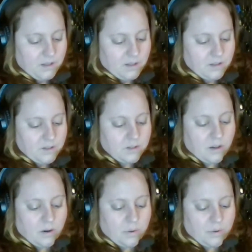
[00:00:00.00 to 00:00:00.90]

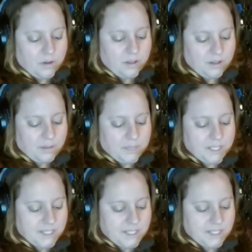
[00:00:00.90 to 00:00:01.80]
So let me
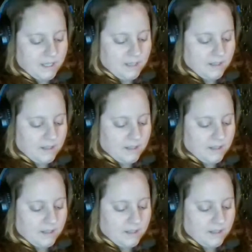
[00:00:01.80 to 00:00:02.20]
see.